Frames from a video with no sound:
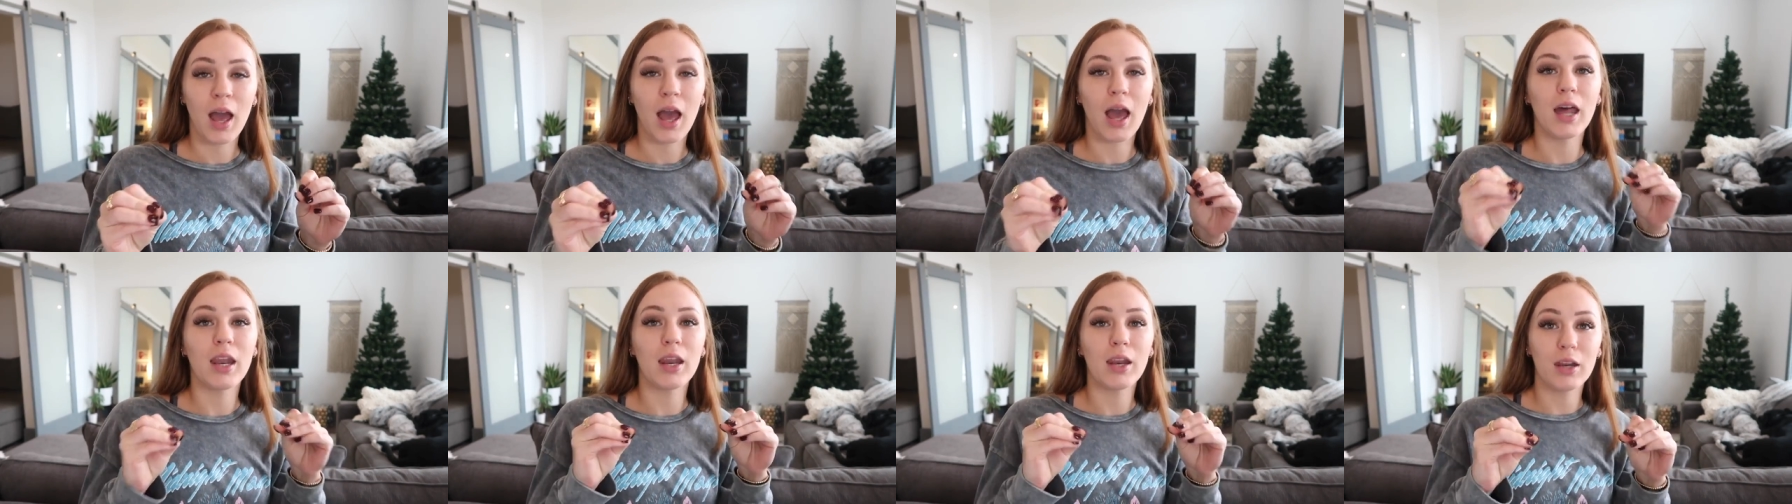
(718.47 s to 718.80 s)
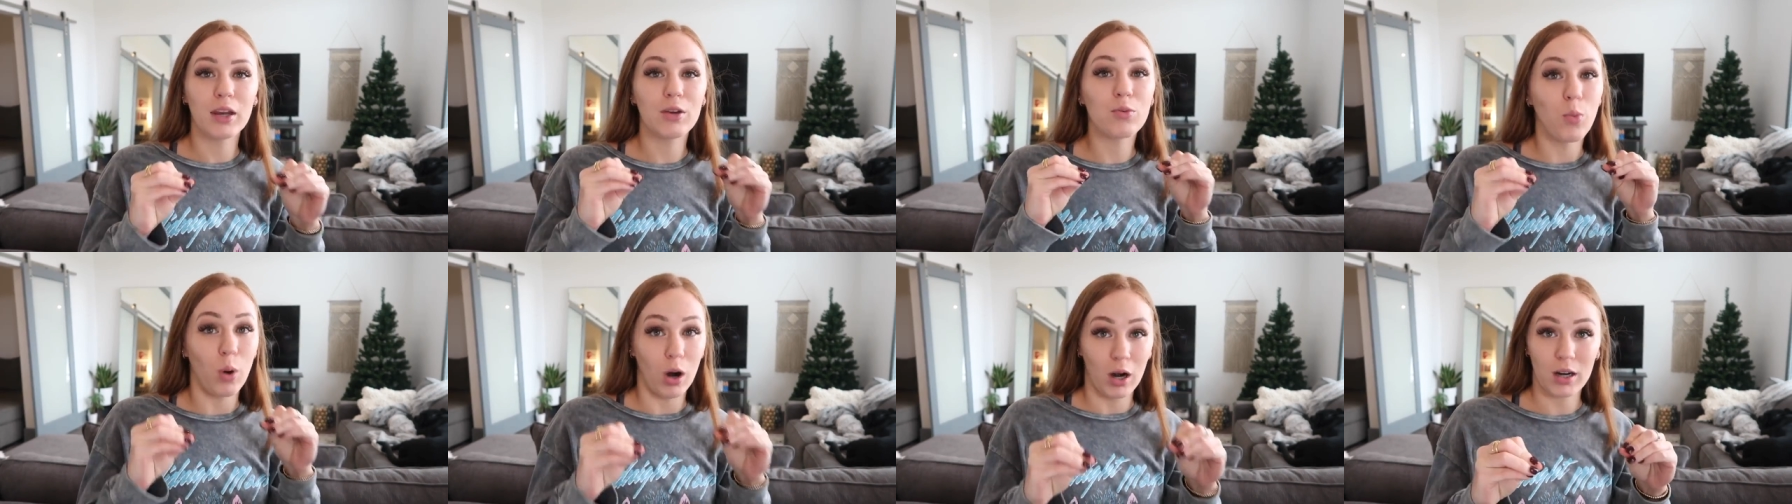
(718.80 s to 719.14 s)
and
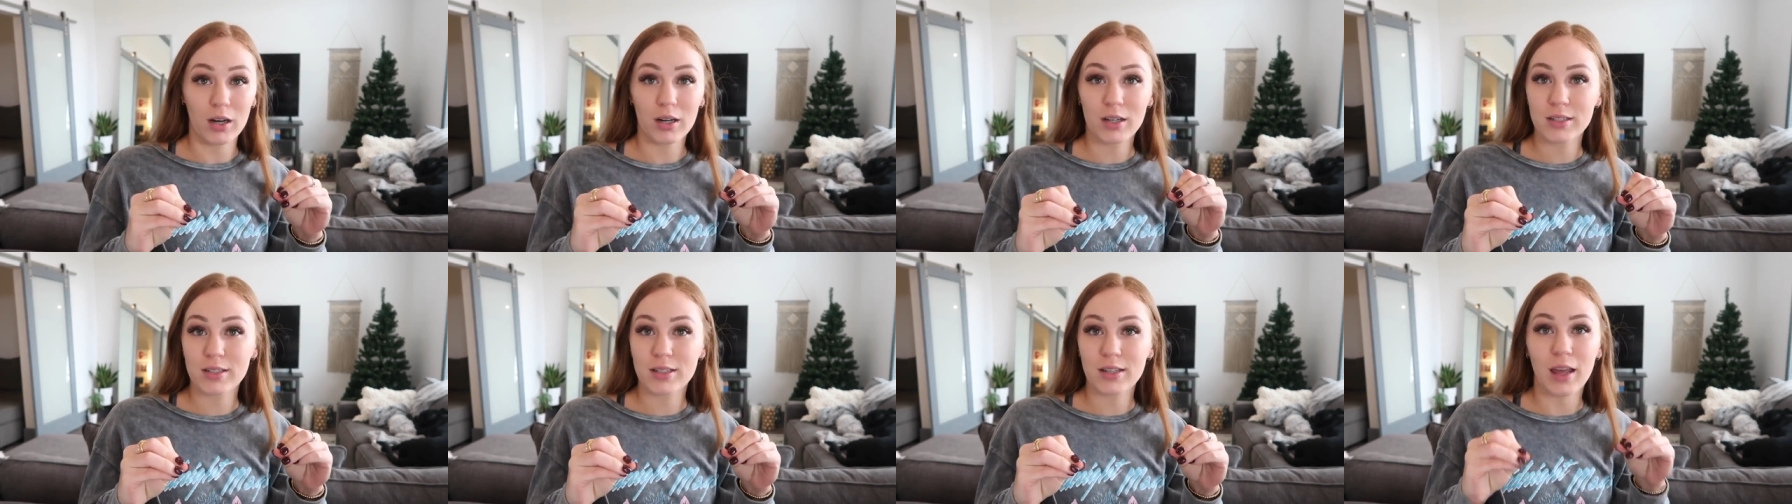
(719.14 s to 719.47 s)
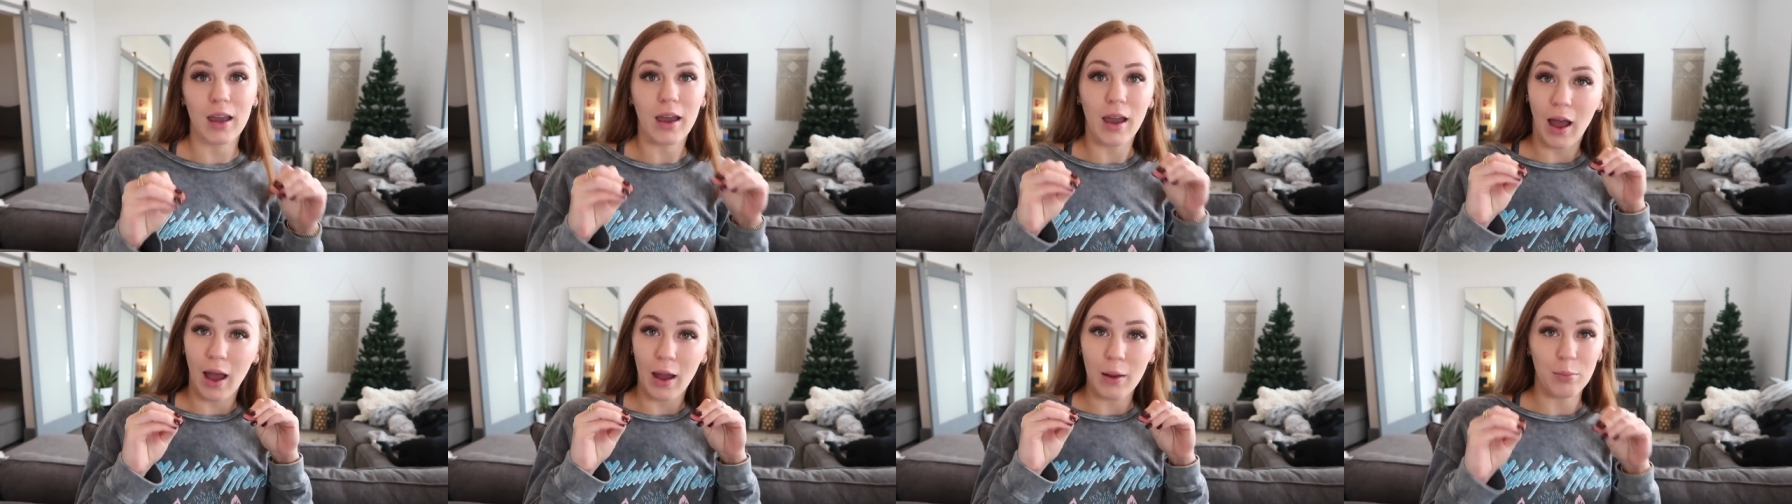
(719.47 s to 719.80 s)
it works.
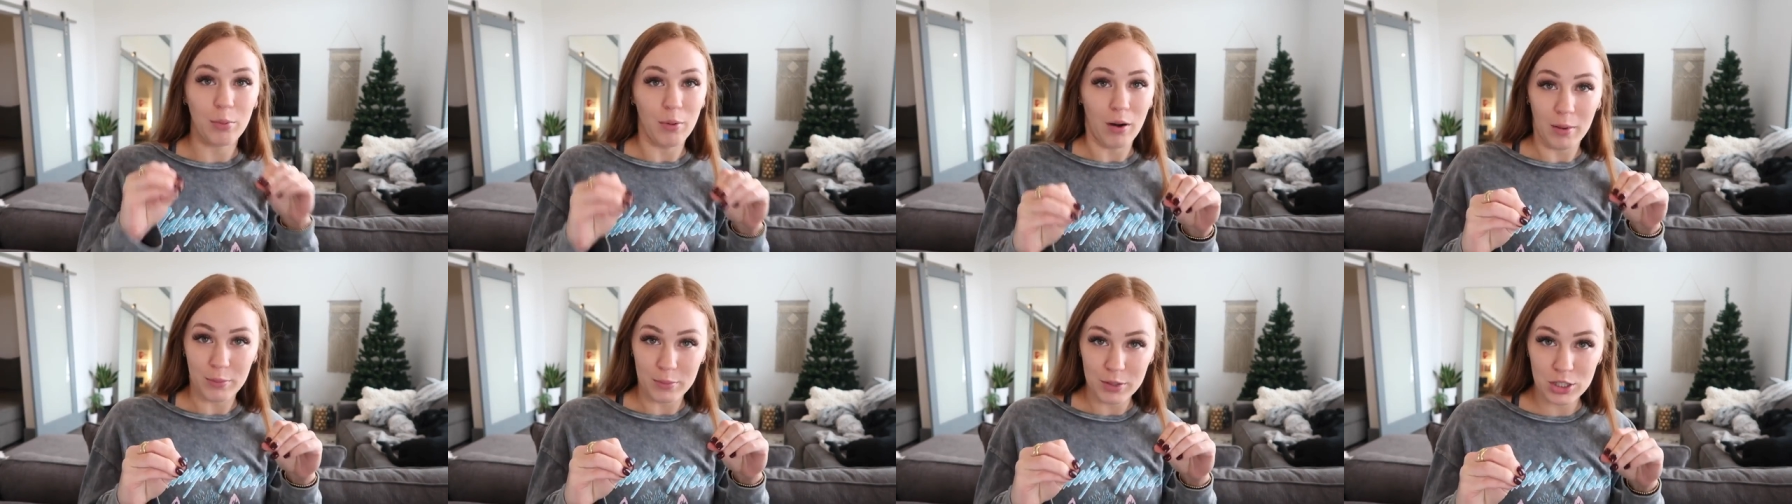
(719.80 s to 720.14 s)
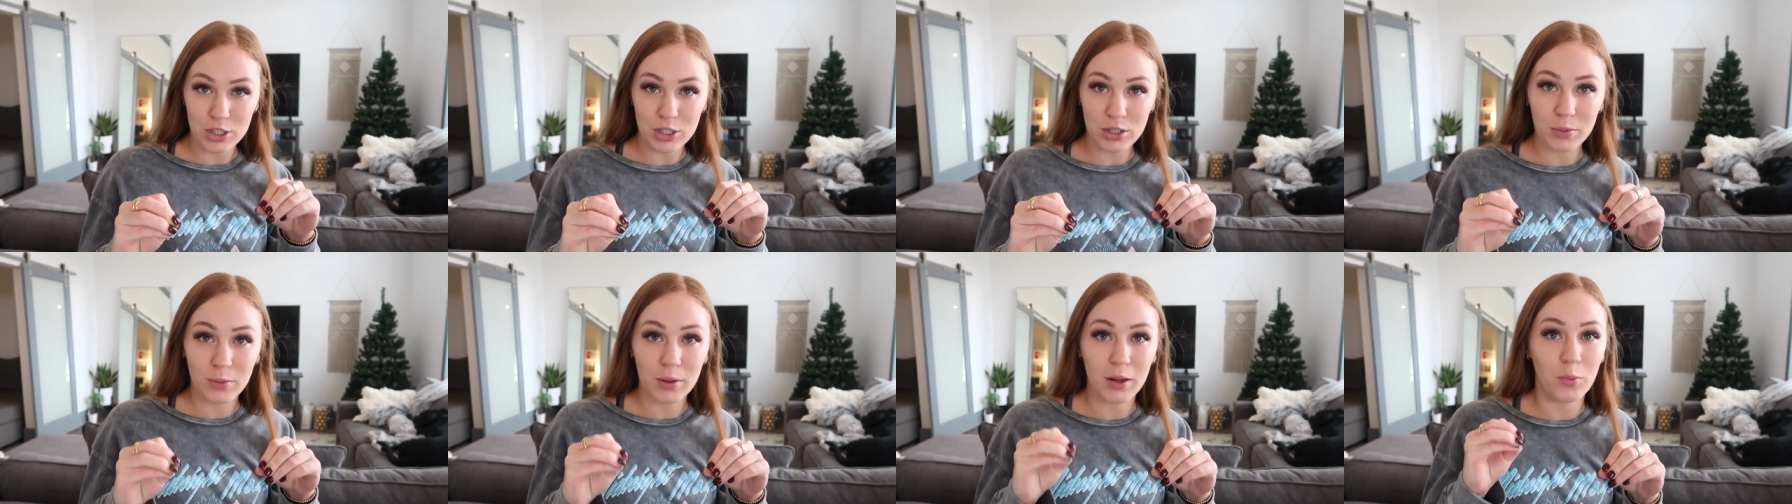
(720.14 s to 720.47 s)
Like, I
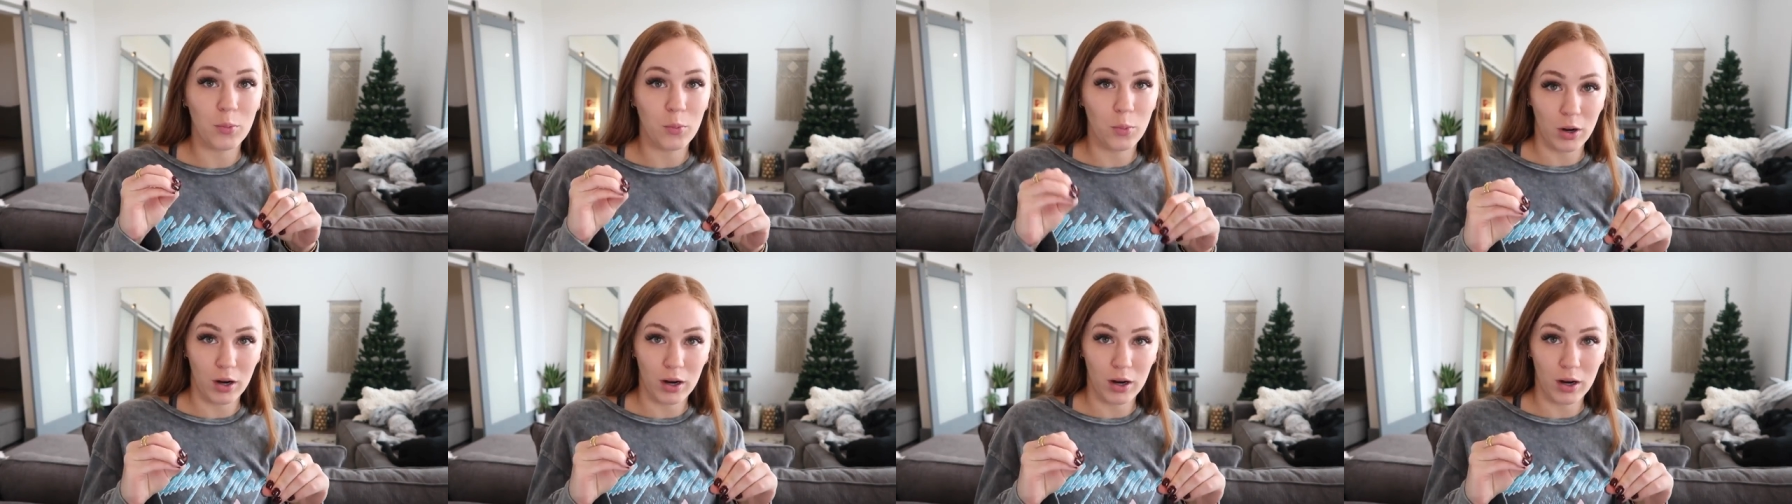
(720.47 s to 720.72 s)
promise you, it